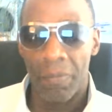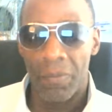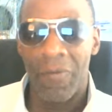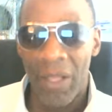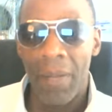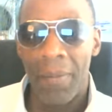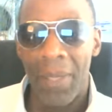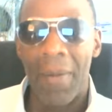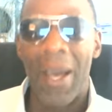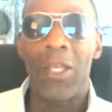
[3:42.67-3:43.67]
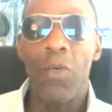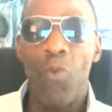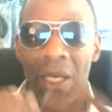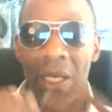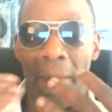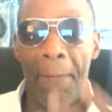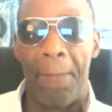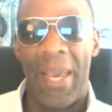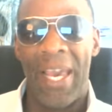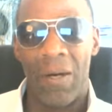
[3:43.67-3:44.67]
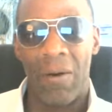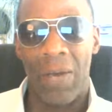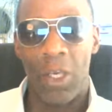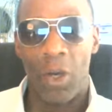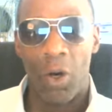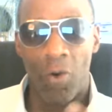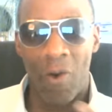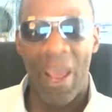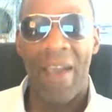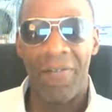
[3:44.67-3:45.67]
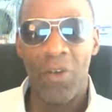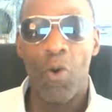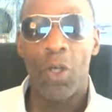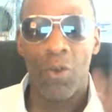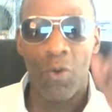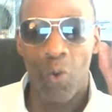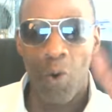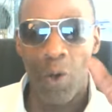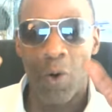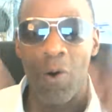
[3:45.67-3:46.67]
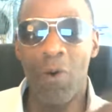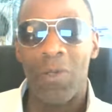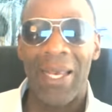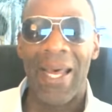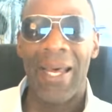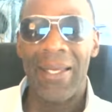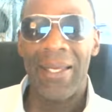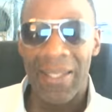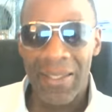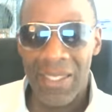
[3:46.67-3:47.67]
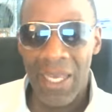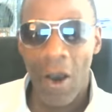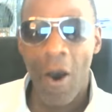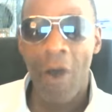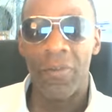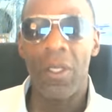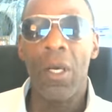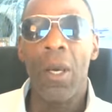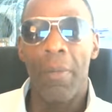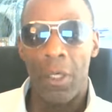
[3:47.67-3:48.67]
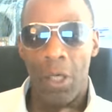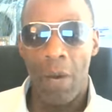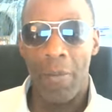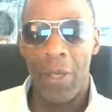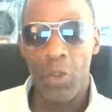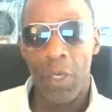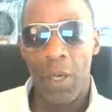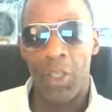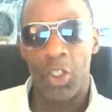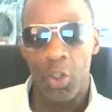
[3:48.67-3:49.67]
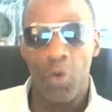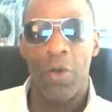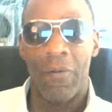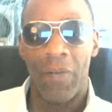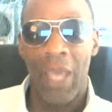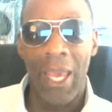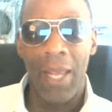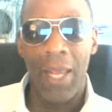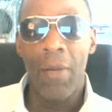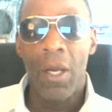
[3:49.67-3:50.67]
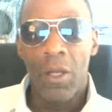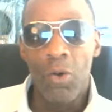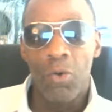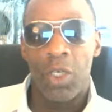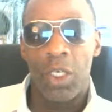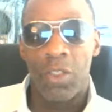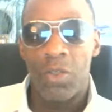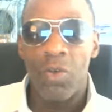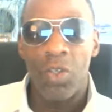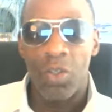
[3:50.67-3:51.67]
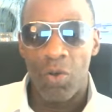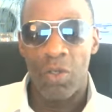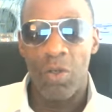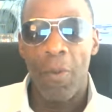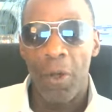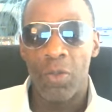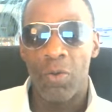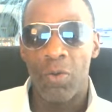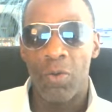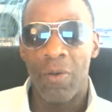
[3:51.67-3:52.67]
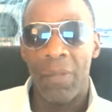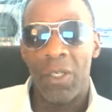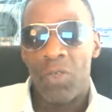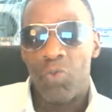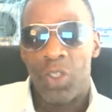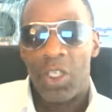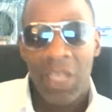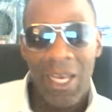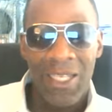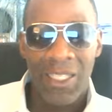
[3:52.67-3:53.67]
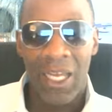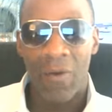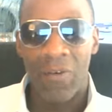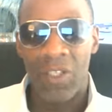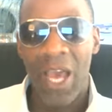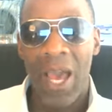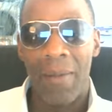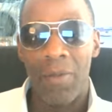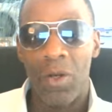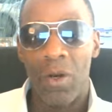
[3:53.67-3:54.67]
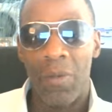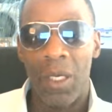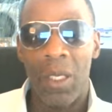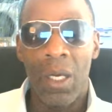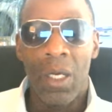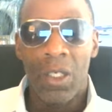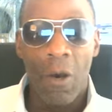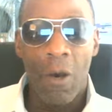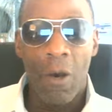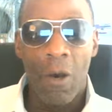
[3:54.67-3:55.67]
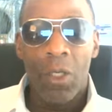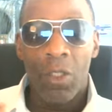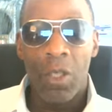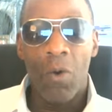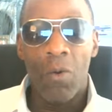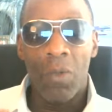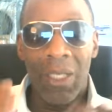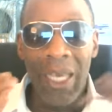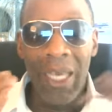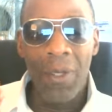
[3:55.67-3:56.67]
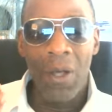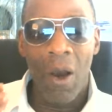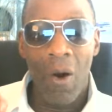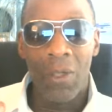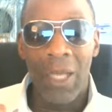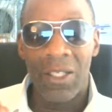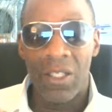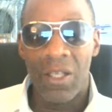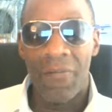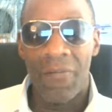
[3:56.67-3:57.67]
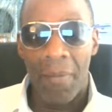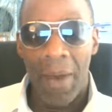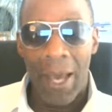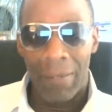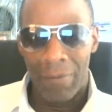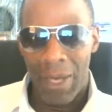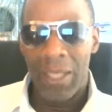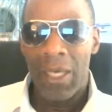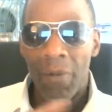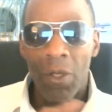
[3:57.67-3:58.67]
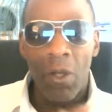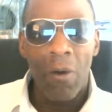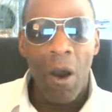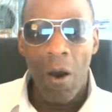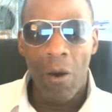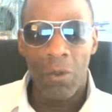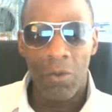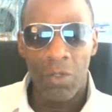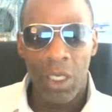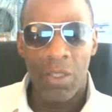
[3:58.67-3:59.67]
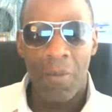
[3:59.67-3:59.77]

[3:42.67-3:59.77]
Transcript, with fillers: development in mind. You want to get better at your craft. You want to, quote unquote, like I say often, become as you become a student of the game, you'll just you're just going to your personal development will just escalate over time. You know what I mean? So so keeping all that stuff in mind, right? Keeping all those things in